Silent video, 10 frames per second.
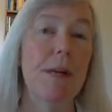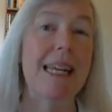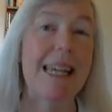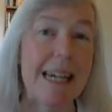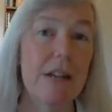
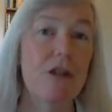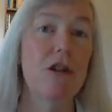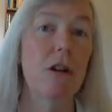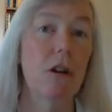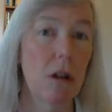In
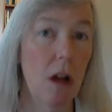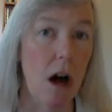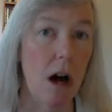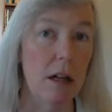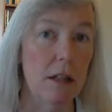each
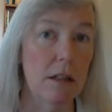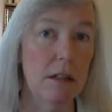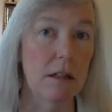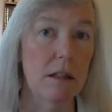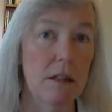
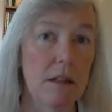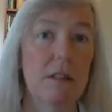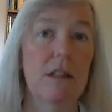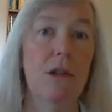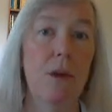clause,
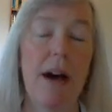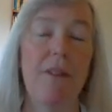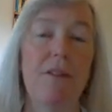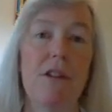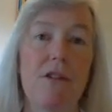you
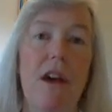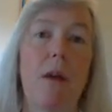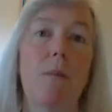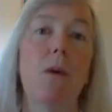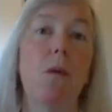have the
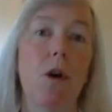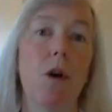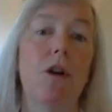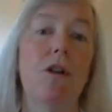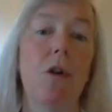same
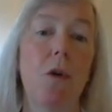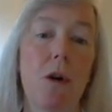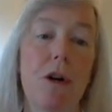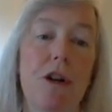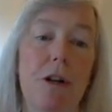word
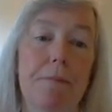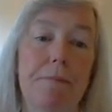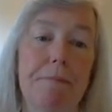order.